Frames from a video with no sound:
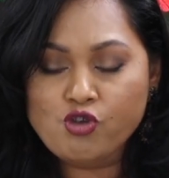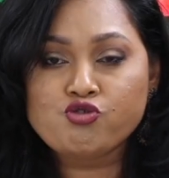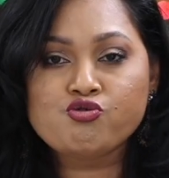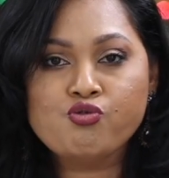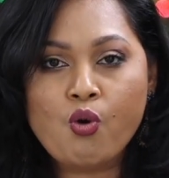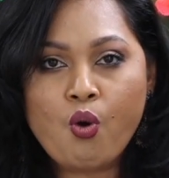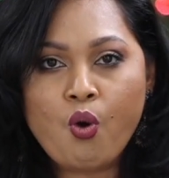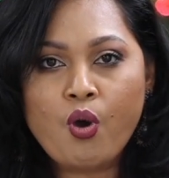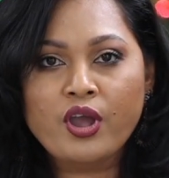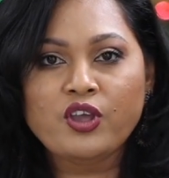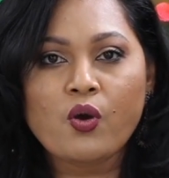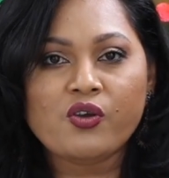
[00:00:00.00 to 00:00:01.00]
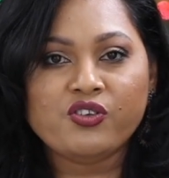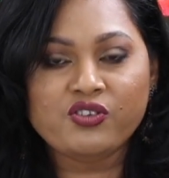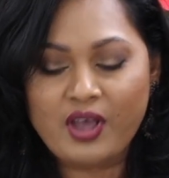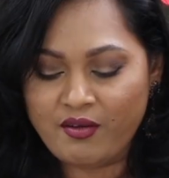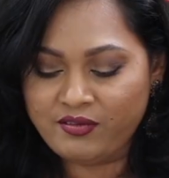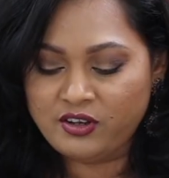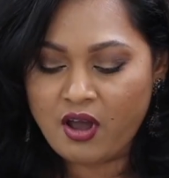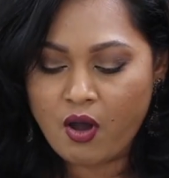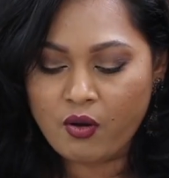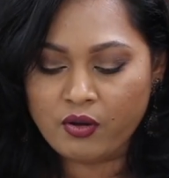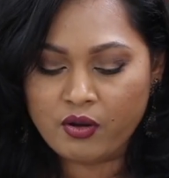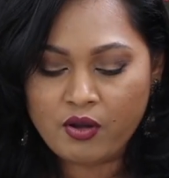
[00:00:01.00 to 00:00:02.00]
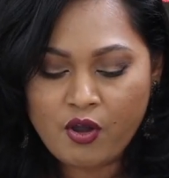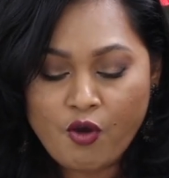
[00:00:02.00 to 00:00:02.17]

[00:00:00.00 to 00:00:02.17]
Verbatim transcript: throw yourself down,